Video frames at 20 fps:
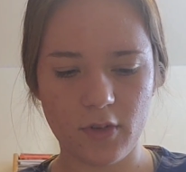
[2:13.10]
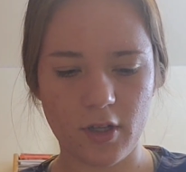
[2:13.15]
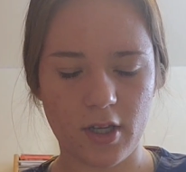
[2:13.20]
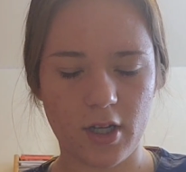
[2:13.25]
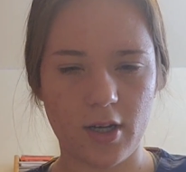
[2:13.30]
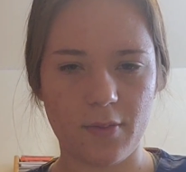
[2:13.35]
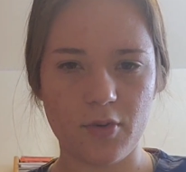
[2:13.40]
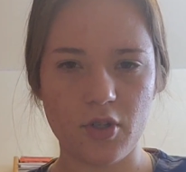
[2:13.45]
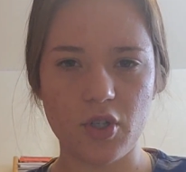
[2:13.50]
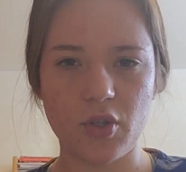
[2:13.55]

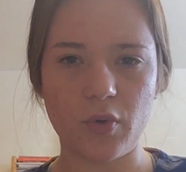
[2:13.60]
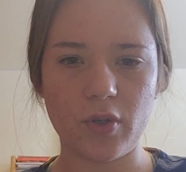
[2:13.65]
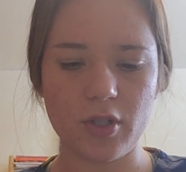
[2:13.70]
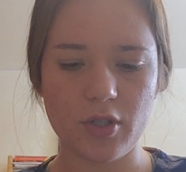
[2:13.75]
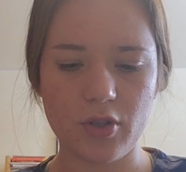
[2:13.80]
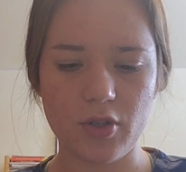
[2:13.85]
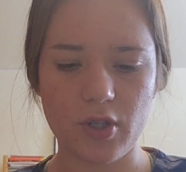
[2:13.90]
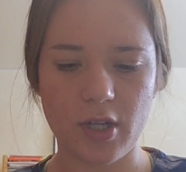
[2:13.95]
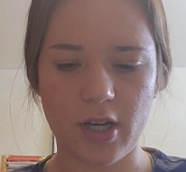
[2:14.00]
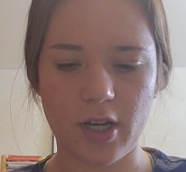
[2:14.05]
And I'm just going
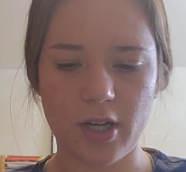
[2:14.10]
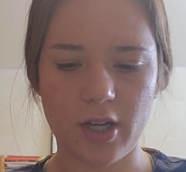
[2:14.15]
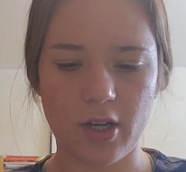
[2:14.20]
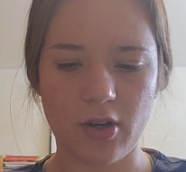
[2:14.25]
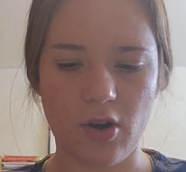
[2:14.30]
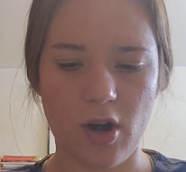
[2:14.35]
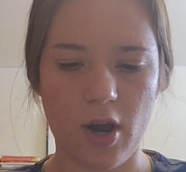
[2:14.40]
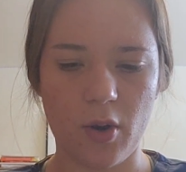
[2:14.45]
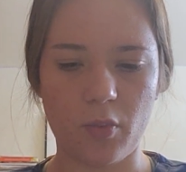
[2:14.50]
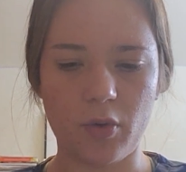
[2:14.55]
to set it
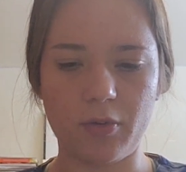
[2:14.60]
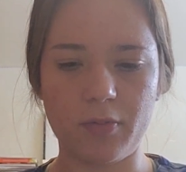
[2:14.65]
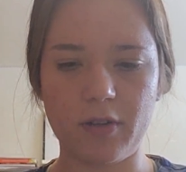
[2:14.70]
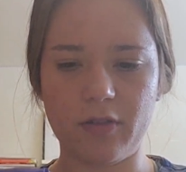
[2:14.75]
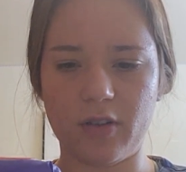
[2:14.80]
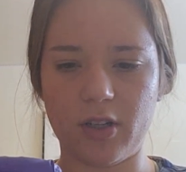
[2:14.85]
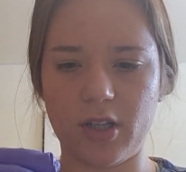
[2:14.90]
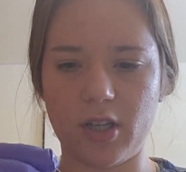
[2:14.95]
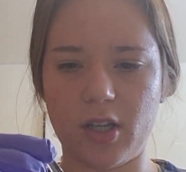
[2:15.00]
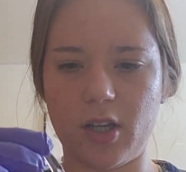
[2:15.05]
here. I will be
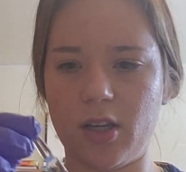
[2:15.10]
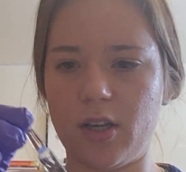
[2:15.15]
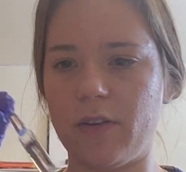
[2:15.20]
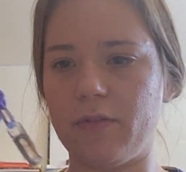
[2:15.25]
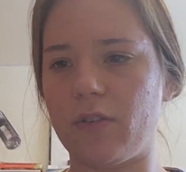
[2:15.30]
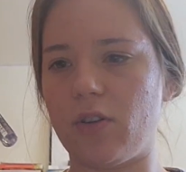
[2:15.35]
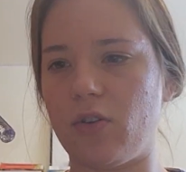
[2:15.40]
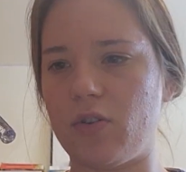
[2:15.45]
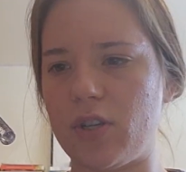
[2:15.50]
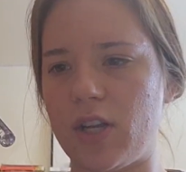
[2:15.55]
looking
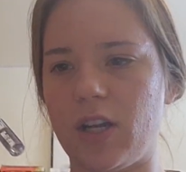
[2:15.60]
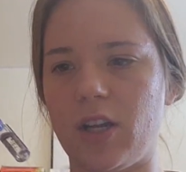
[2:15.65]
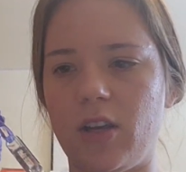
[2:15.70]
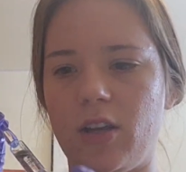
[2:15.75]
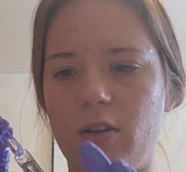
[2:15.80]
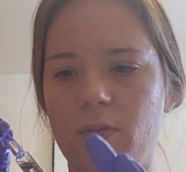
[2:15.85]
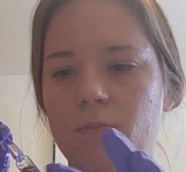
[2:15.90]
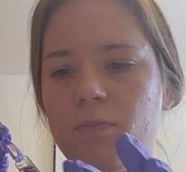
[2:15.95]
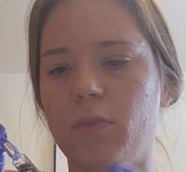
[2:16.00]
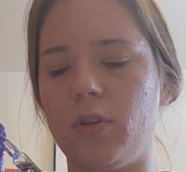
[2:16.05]
if there's
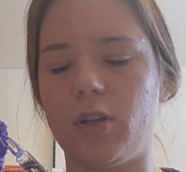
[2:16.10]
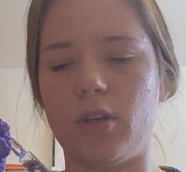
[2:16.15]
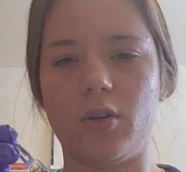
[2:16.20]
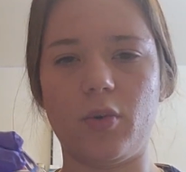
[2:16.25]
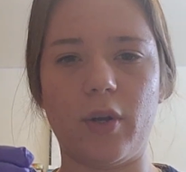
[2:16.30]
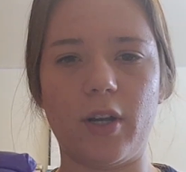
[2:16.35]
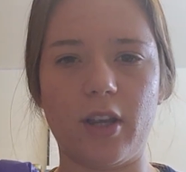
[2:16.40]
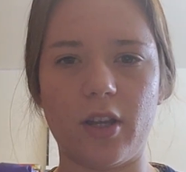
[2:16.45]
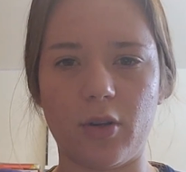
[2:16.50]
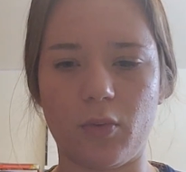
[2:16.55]

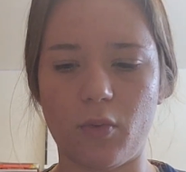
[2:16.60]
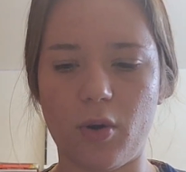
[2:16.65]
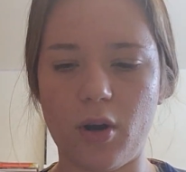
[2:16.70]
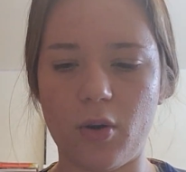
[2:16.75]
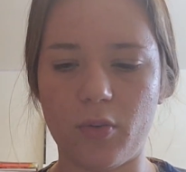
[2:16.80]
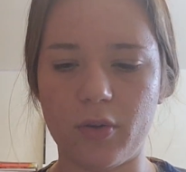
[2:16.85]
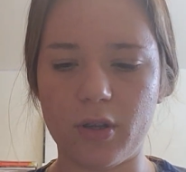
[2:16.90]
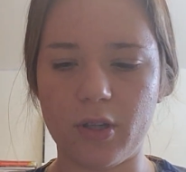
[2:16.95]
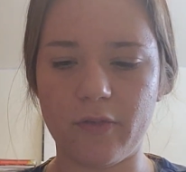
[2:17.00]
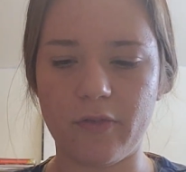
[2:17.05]
anything
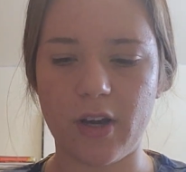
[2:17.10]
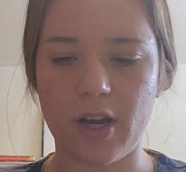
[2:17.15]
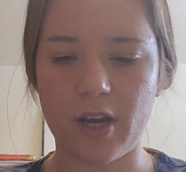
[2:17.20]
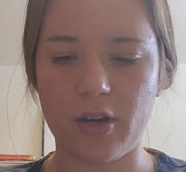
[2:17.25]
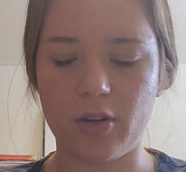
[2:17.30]
wrong with the